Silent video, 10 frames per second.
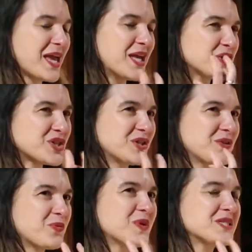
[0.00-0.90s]

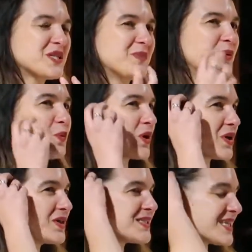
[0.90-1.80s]
ancient wisdom in
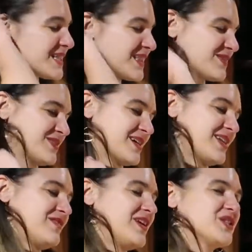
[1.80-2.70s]
words, and I think there's a
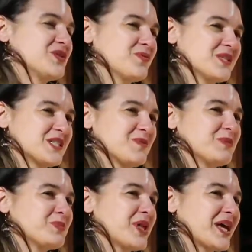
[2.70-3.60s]
kind of ancient wisdom
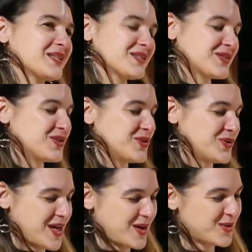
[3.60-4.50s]
in plants too
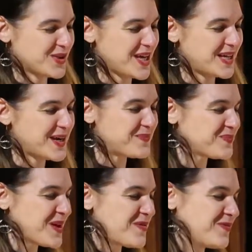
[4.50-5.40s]
now that
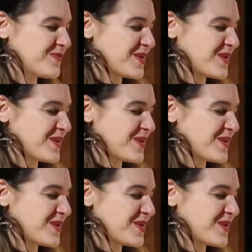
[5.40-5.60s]
I've